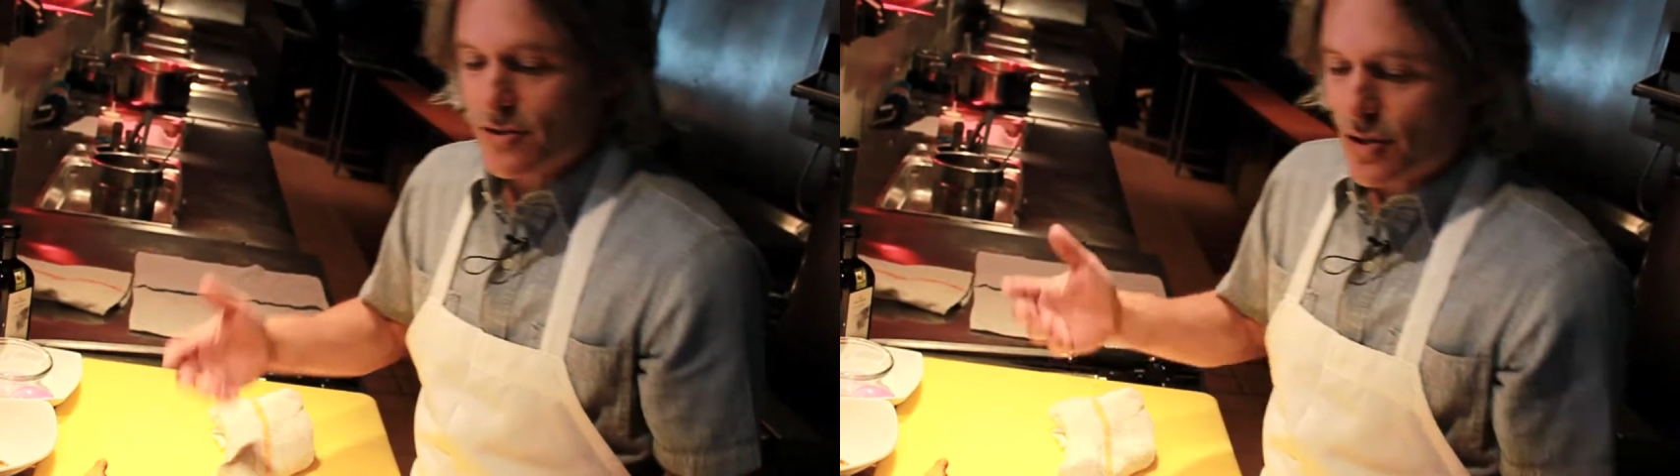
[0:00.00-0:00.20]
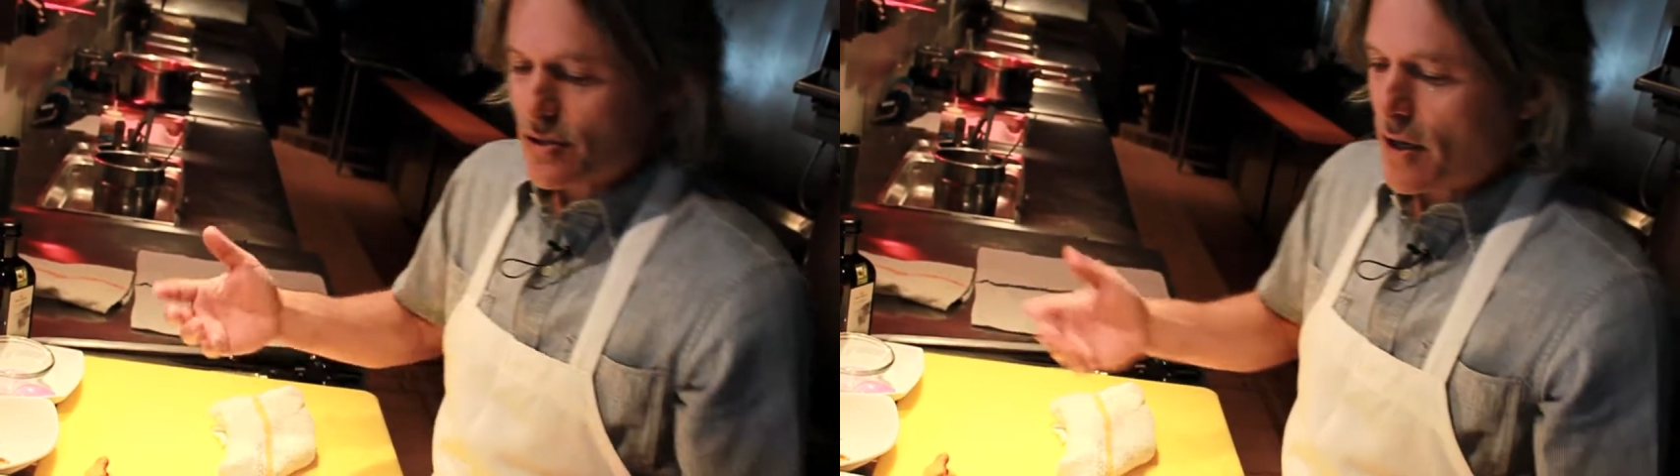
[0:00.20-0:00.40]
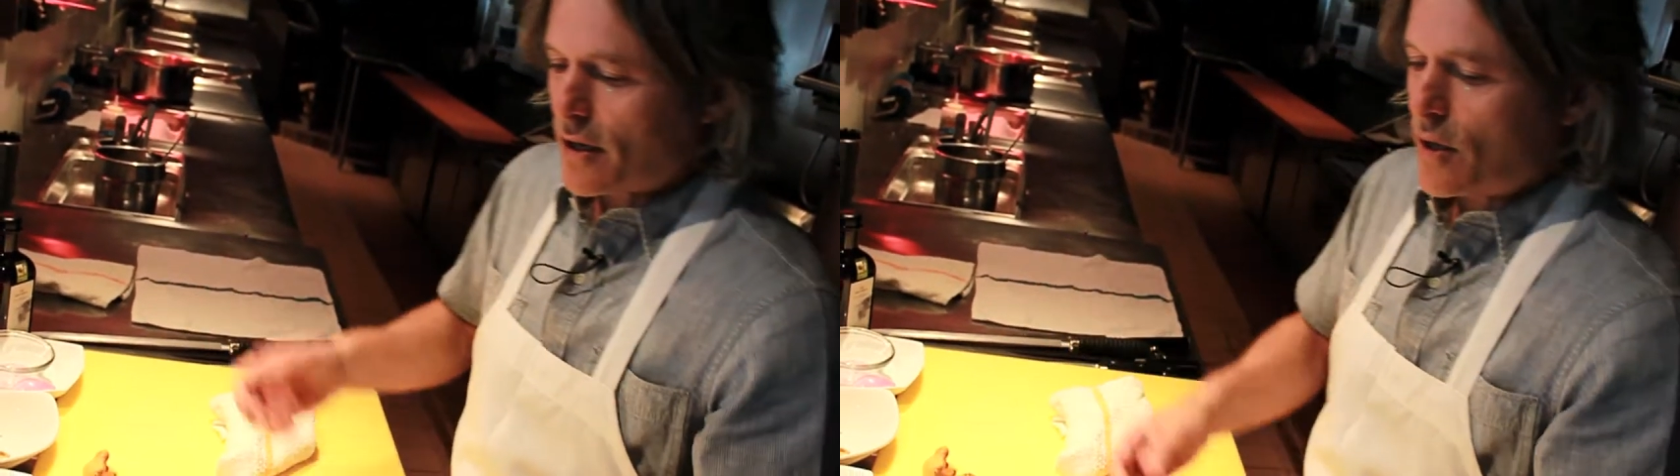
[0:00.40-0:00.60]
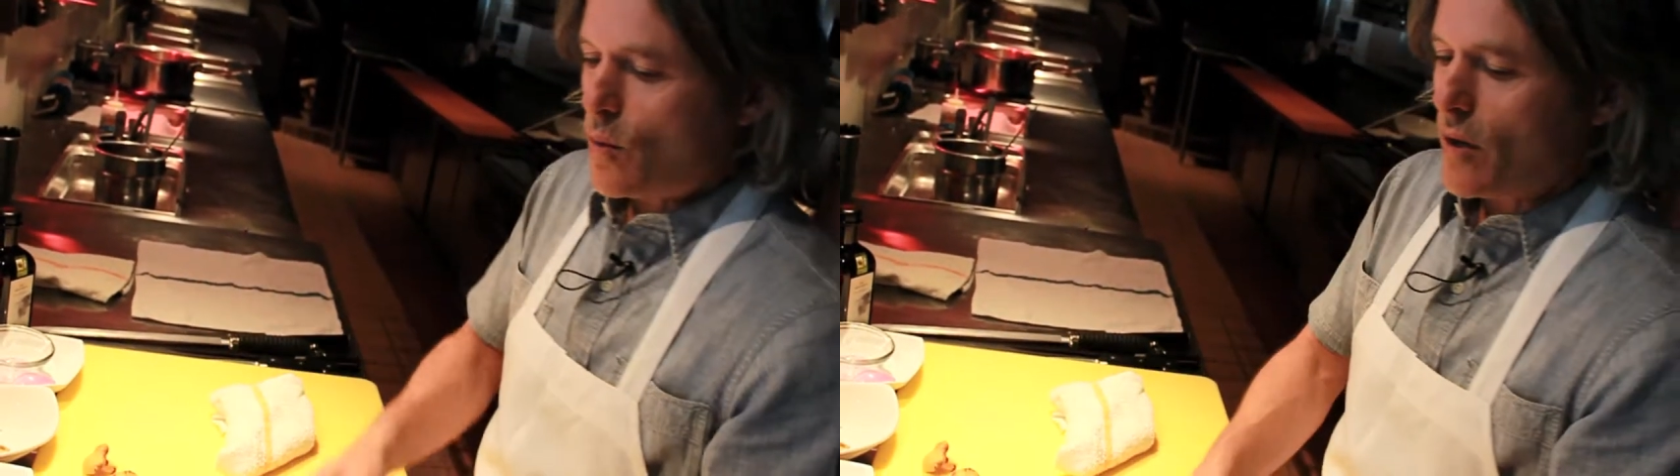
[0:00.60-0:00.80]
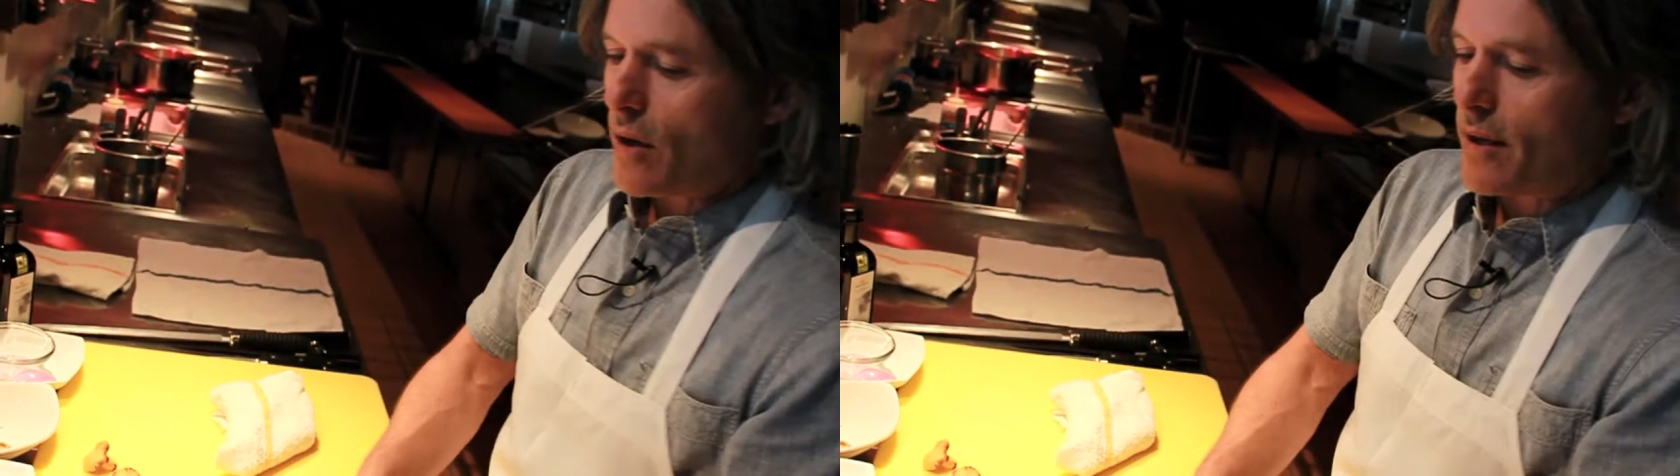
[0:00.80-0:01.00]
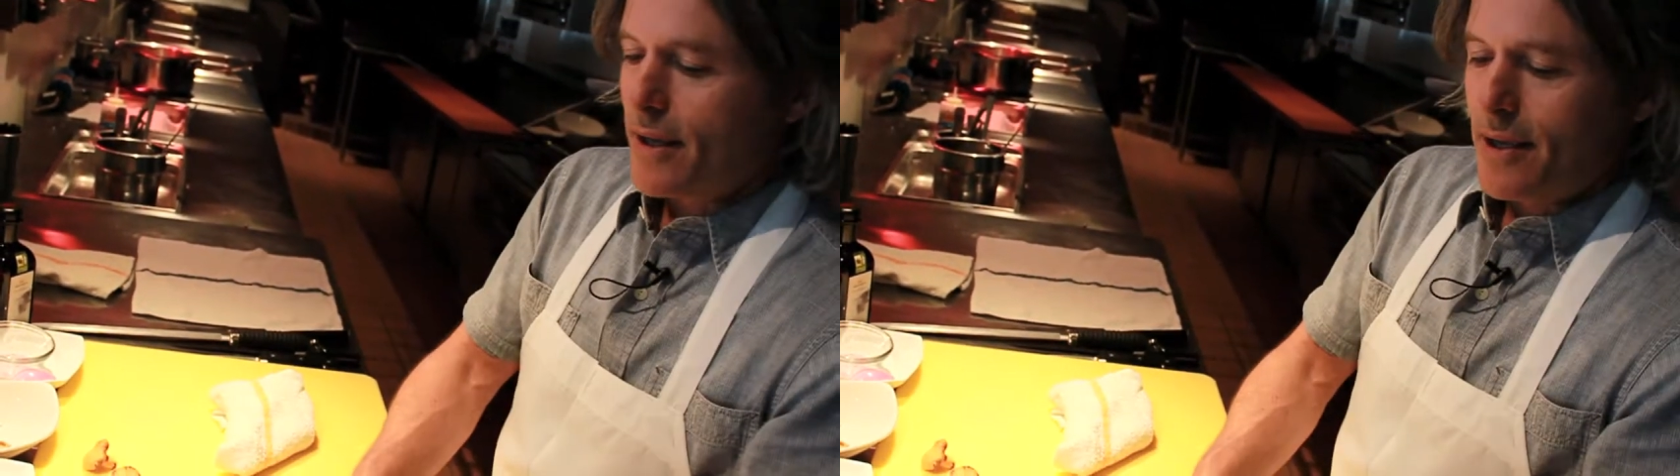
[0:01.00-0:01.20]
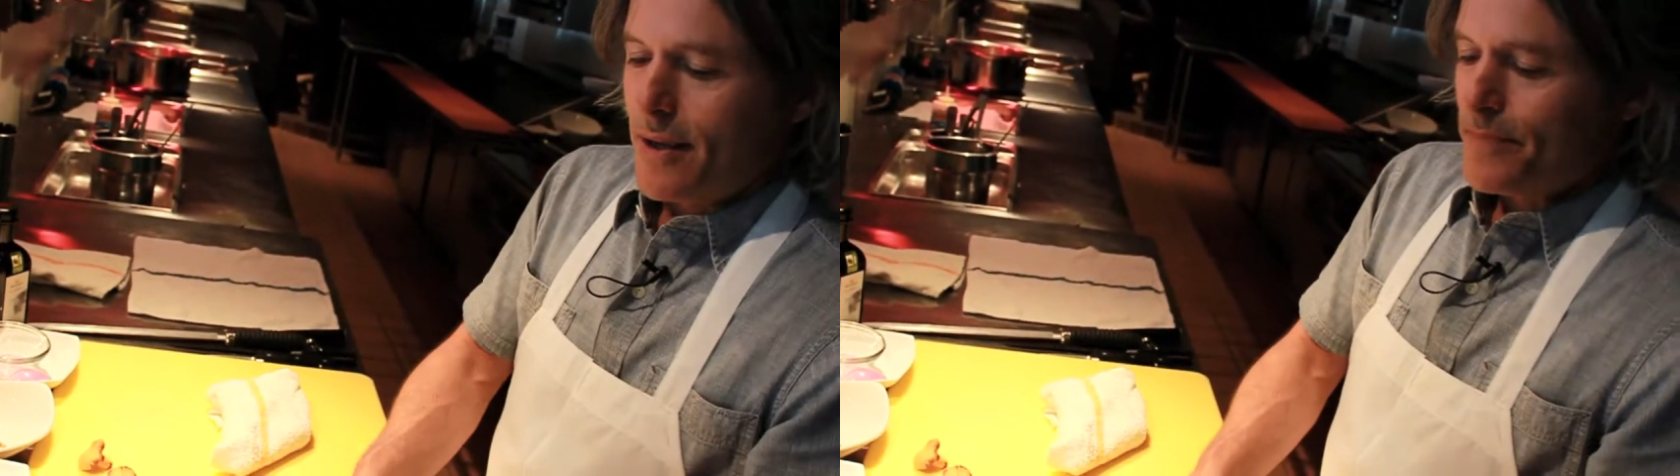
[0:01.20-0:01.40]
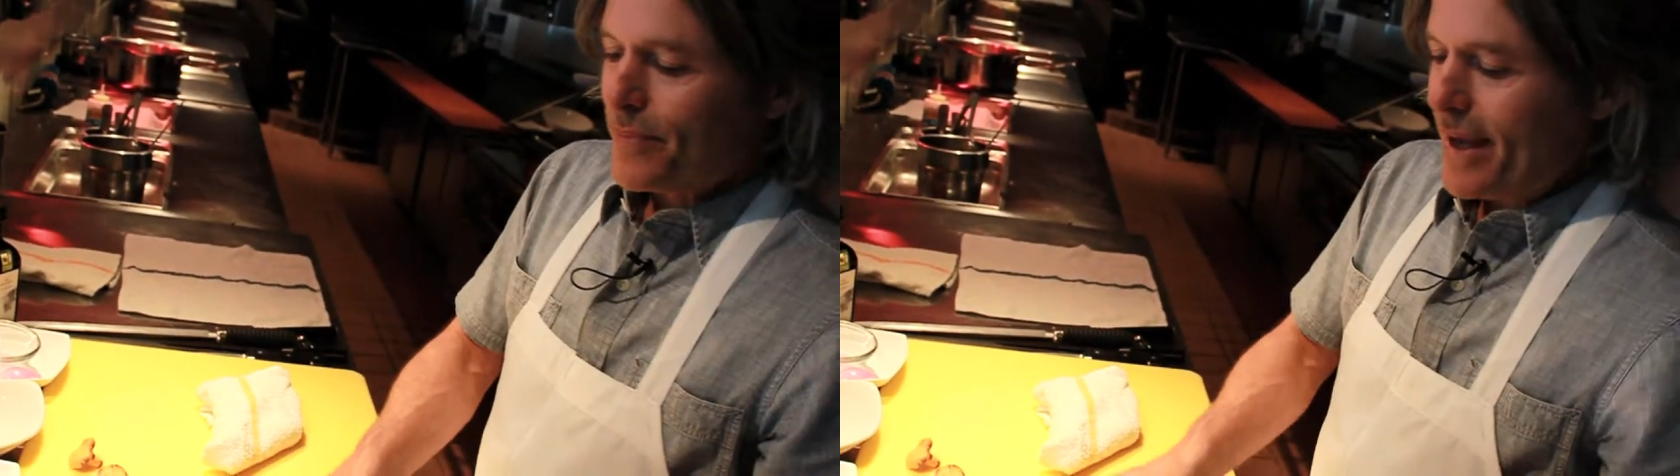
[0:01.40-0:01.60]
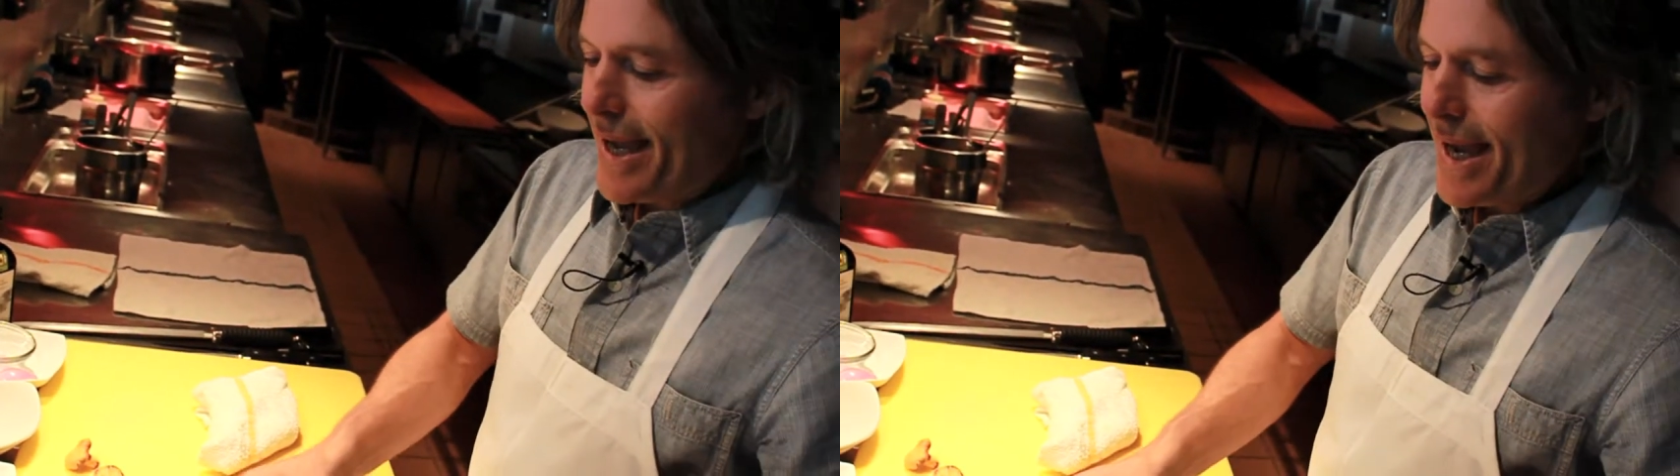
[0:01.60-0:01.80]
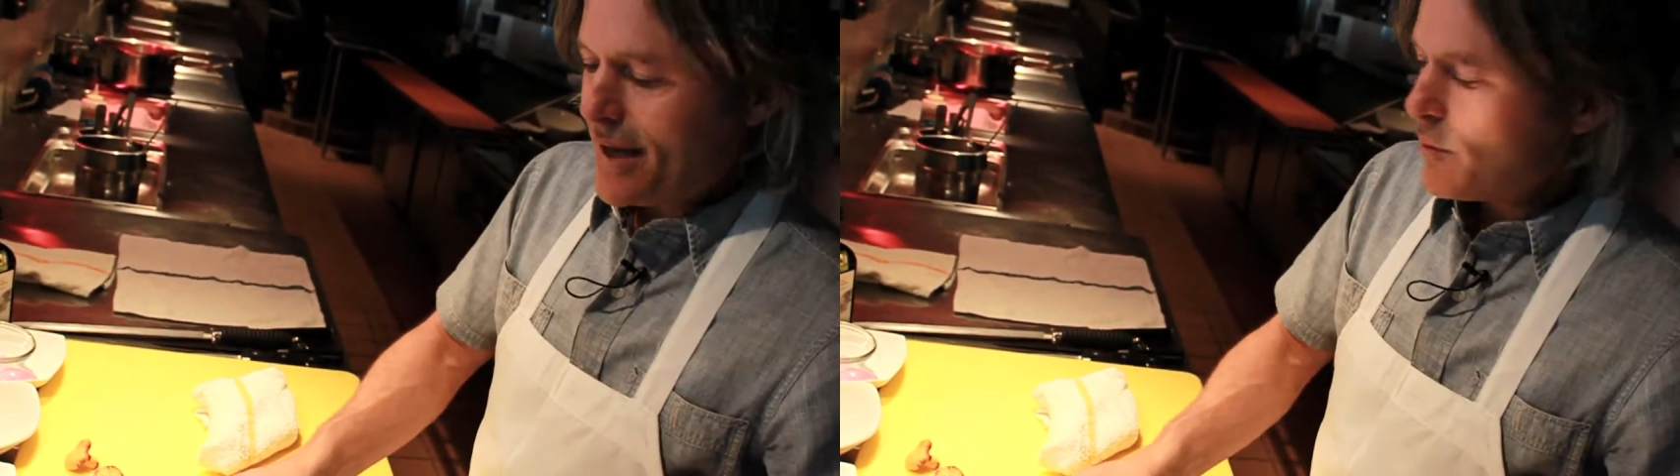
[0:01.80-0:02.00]
It's just not going to work.
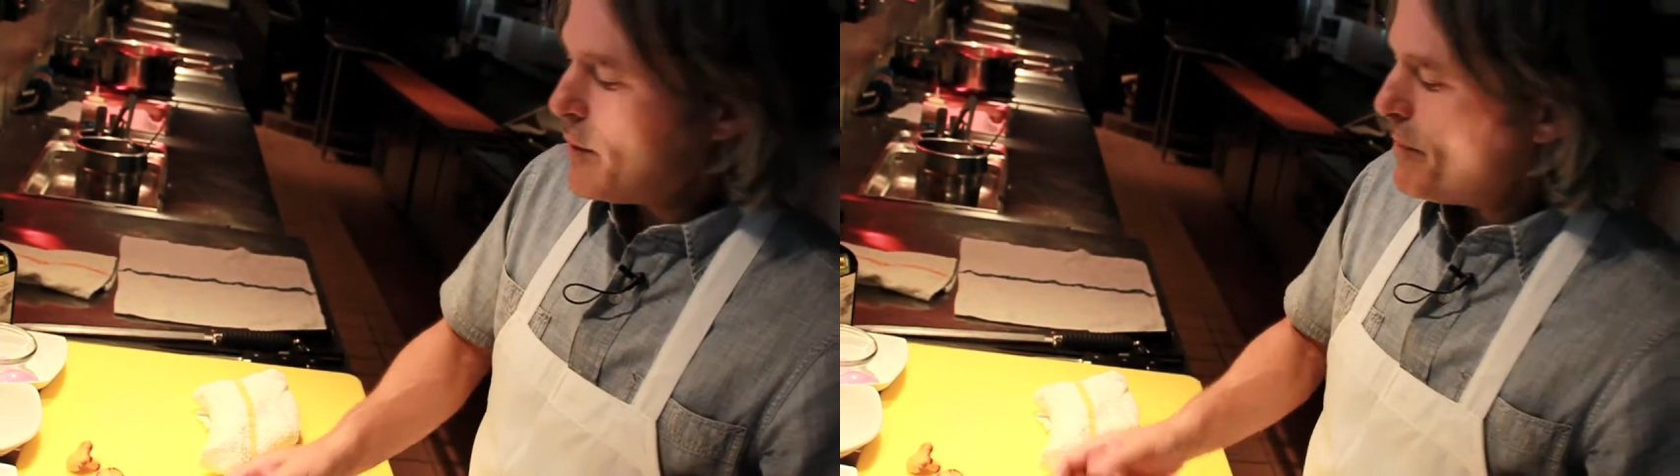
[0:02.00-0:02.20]
And